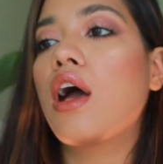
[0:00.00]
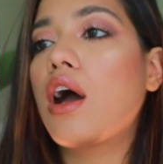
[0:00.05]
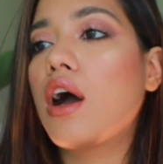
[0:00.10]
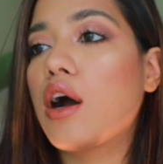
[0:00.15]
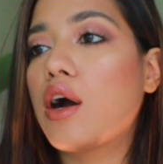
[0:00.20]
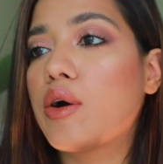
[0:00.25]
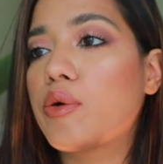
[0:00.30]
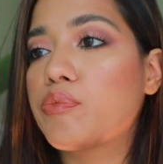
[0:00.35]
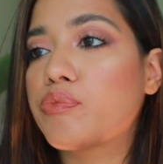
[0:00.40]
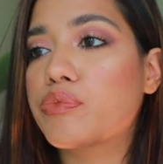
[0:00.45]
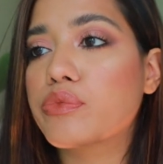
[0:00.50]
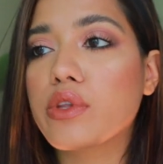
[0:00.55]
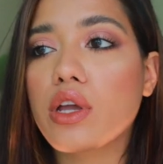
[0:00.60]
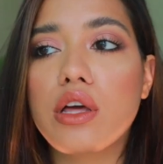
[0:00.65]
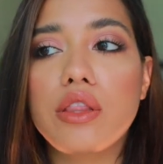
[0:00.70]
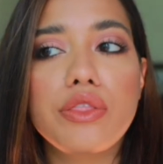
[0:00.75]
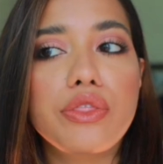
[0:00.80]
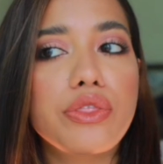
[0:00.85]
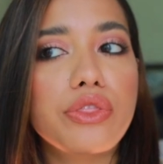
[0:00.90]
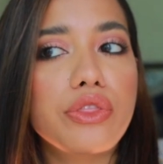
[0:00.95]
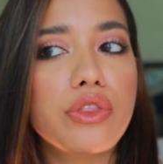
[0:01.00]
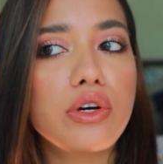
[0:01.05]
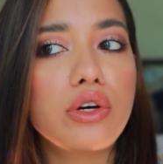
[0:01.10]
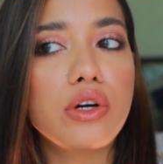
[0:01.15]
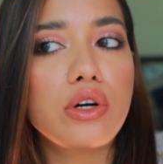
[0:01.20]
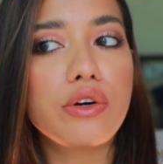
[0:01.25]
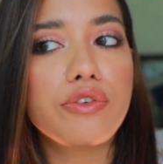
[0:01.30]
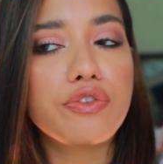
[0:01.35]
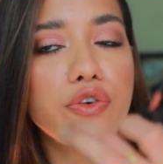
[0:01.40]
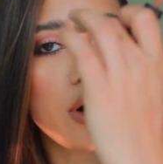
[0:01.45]

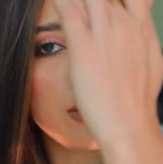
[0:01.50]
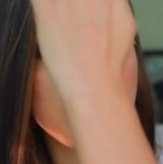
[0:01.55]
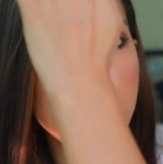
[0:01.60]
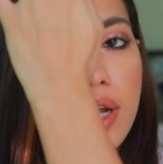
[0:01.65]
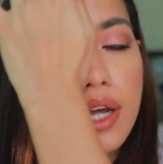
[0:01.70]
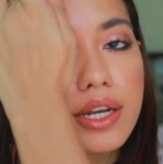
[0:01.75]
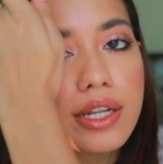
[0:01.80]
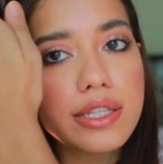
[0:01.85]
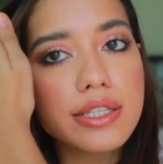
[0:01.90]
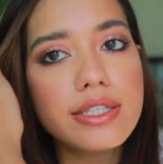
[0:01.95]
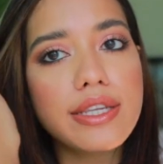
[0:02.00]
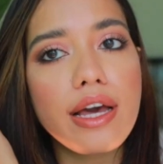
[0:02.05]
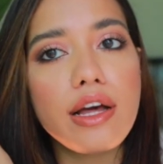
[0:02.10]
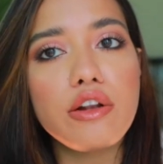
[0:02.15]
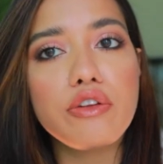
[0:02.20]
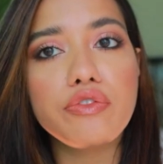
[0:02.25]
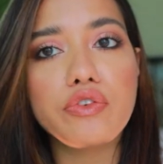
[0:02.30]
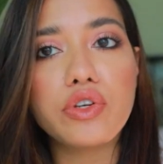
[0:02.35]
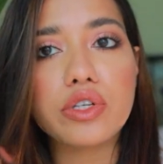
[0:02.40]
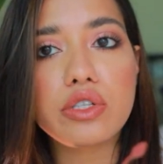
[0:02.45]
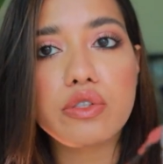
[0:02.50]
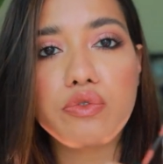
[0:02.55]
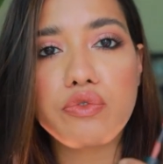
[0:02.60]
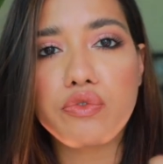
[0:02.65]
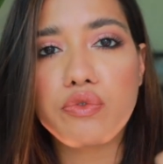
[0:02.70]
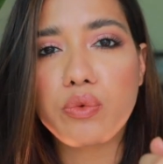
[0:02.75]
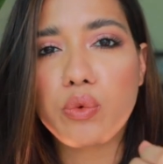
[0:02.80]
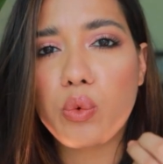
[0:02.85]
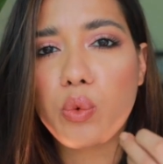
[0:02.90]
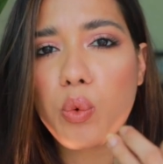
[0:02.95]
The formula in itself is
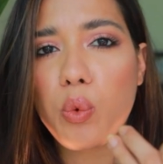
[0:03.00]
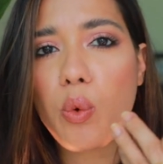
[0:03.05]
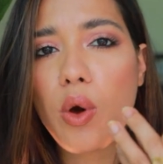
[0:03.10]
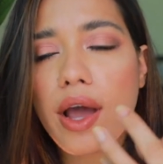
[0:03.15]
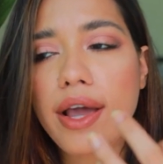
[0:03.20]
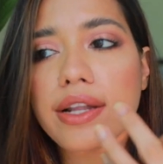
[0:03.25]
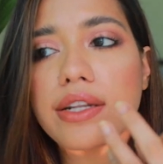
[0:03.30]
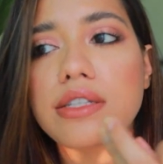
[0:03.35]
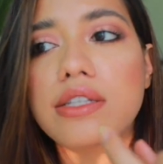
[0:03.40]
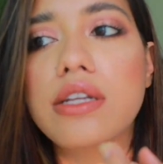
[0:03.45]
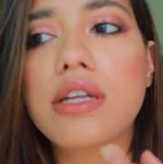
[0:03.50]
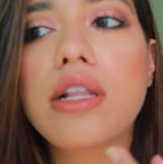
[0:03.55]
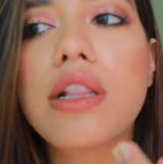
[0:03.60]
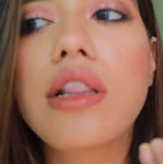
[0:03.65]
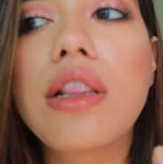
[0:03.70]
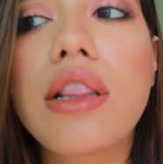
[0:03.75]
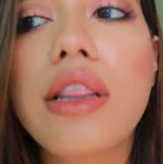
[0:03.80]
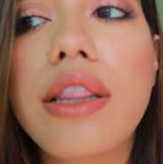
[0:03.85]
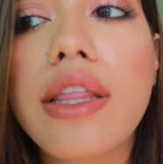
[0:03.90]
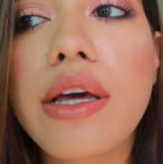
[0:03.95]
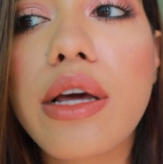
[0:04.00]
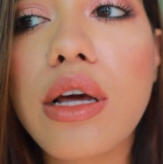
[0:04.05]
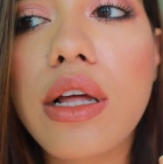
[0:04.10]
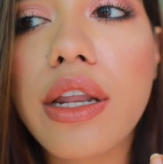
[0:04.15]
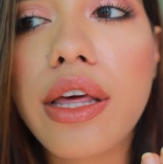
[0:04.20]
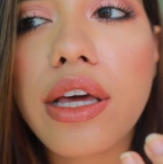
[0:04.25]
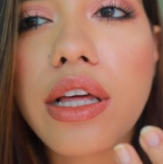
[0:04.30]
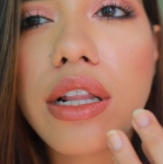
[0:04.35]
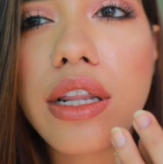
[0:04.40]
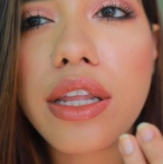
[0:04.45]
quite
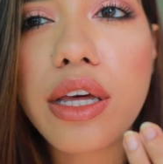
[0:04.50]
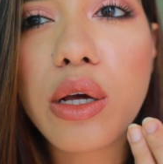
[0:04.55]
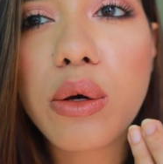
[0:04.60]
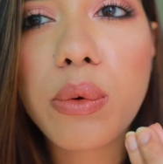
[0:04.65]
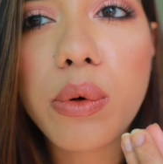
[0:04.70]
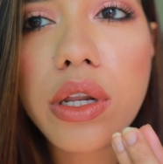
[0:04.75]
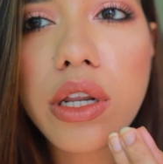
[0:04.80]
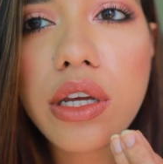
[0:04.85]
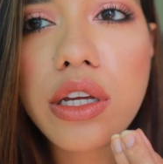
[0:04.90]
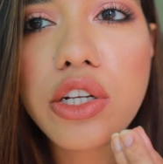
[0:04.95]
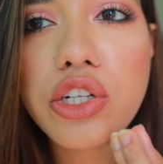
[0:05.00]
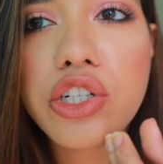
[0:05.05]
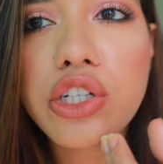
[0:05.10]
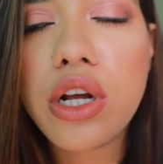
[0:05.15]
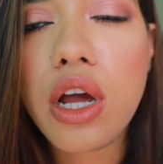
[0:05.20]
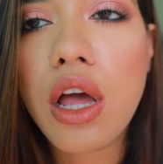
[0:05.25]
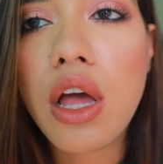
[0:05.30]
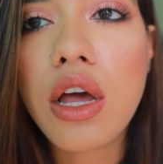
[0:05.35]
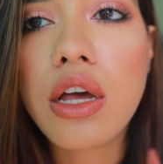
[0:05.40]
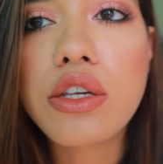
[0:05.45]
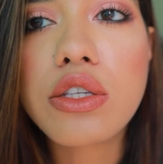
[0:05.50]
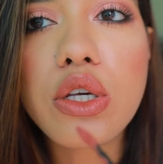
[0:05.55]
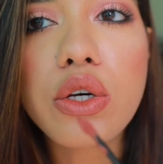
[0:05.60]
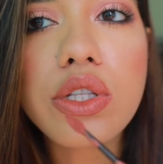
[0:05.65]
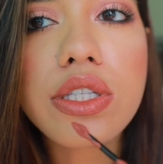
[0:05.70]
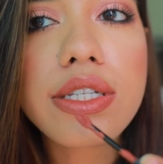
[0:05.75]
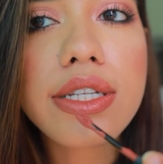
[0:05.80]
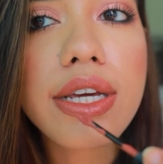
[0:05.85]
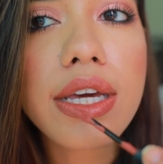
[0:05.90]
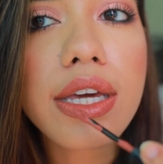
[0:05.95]
liquidish, so
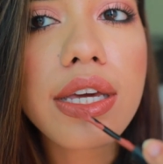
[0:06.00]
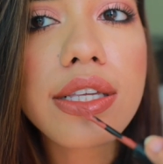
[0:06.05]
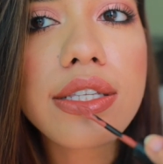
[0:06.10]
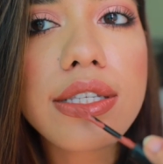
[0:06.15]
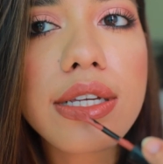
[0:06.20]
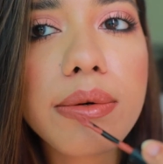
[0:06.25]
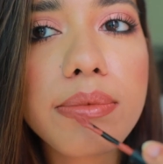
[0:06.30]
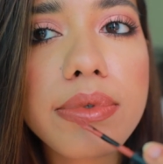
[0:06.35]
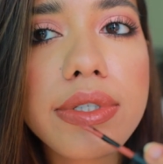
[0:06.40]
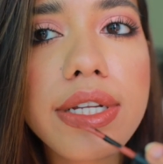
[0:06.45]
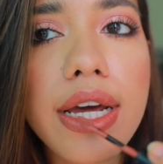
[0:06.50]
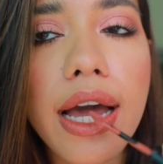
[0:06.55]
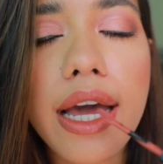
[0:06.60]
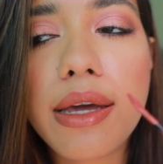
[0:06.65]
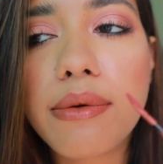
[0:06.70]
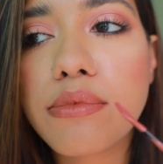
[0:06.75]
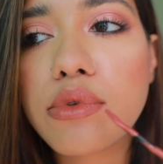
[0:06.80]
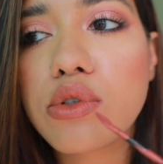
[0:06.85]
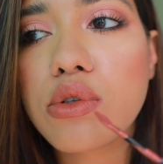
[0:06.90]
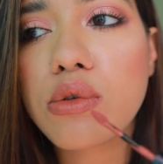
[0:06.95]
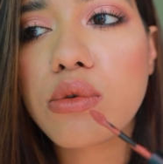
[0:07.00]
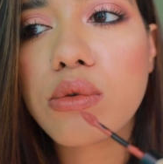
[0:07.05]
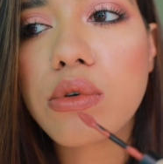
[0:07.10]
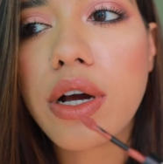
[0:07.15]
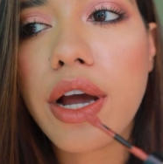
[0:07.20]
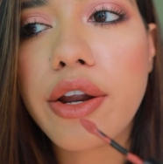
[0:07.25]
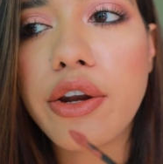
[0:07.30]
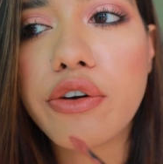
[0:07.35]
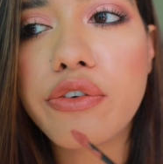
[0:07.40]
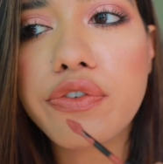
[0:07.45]
it's taking some time to
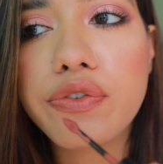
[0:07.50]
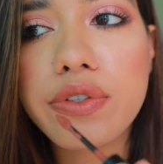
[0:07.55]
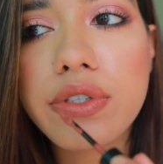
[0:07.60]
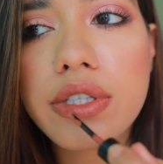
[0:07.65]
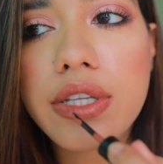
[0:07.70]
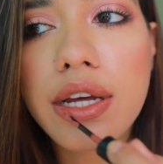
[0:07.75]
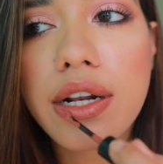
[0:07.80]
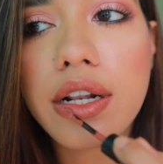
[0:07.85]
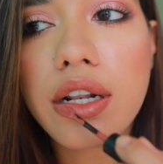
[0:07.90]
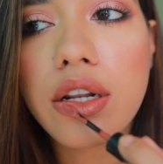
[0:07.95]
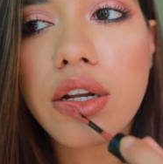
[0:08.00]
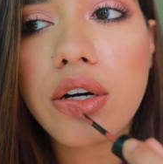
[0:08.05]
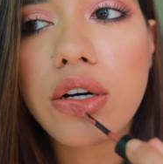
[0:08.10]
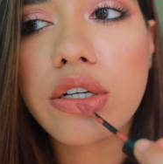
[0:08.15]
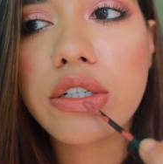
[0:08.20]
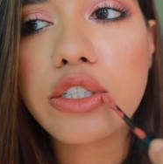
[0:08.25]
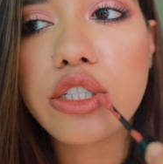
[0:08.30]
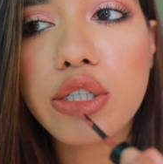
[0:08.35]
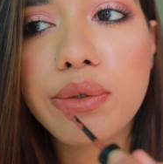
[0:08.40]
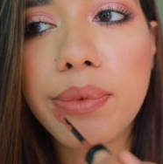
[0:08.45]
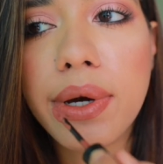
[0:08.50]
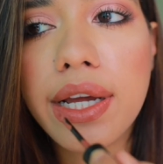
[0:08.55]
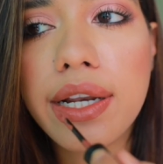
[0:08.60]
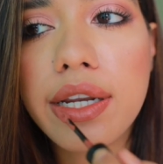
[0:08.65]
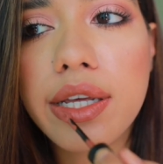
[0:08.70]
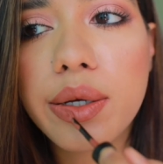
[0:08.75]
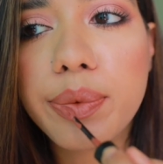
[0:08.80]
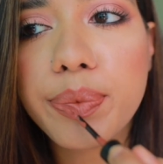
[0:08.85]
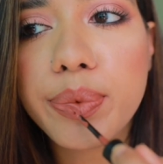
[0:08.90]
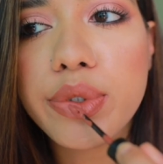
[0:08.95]
kind of settle onto my
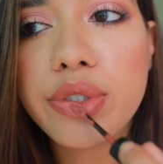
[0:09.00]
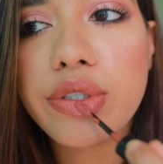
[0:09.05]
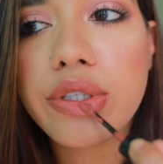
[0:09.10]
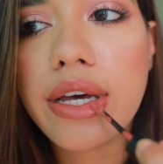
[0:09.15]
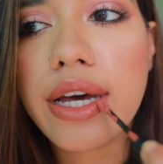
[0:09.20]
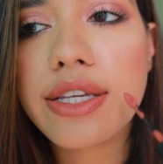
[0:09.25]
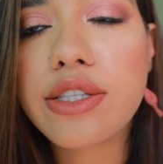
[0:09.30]
lips.